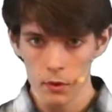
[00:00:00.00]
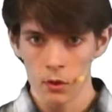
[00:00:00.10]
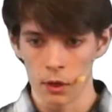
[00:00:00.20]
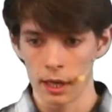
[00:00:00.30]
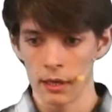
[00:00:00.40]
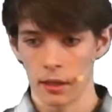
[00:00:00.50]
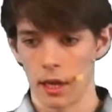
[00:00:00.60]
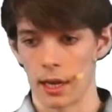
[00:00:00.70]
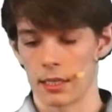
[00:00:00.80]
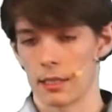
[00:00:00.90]
Okay,
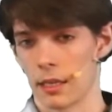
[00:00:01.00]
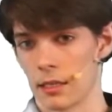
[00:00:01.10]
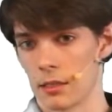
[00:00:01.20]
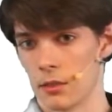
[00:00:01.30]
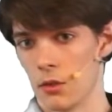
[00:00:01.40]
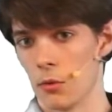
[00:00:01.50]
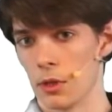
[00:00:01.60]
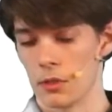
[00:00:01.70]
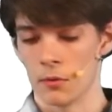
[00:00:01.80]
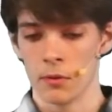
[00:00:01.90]
as you will
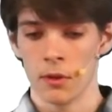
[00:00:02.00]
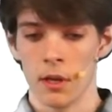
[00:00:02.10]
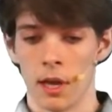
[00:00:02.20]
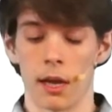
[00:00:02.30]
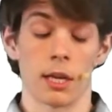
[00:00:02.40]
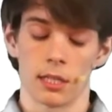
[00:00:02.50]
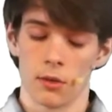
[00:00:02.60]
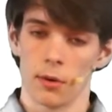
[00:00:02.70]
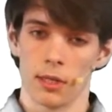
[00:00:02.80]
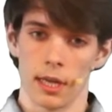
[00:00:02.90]

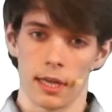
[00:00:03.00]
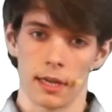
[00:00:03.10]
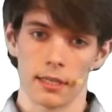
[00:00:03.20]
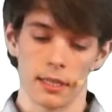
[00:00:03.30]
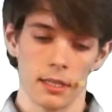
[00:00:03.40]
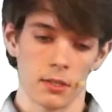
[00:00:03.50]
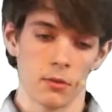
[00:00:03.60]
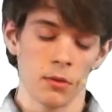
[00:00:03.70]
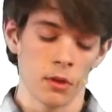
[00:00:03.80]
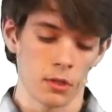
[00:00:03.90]
see
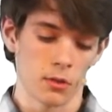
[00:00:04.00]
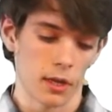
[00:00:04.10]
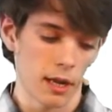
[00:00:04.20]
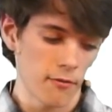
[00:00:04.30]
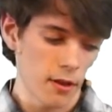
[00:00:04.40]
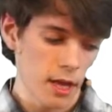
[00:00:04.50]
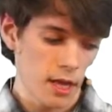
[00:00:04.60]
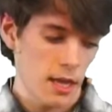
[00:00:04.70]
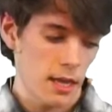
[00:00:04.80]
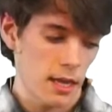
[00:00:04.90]
soon enough,
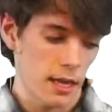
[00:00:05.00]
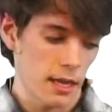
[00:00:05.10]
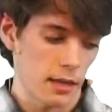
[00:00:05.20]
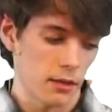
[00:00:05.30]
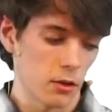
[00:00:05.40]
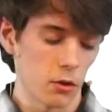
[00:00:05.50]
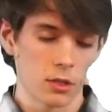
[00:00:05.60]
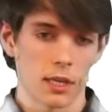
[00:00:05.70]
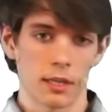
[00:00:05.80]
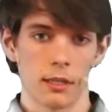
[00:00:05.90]
those
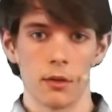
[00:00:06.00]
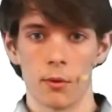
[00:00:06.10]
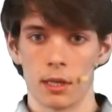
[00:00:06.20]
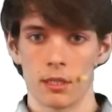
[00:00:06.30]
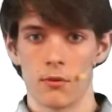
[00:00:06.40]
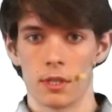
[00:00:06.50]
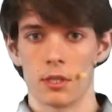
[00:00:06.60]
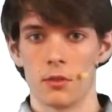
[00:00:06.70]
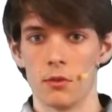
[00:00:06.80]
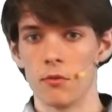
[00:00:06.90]
are the ones related
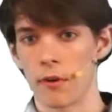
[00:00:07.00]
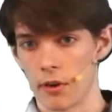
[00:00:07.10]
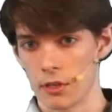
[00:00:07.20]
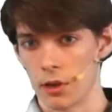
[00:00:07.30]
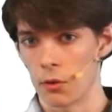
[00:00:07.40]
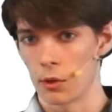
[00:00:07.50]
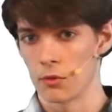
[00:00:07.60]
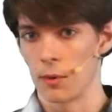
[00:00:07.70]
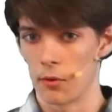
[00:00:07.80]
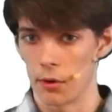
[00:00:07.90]
to variational
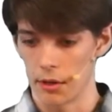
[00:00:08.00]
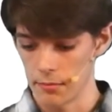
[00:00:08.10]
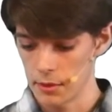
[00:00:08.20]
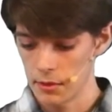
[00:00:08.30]
quantum algorithms.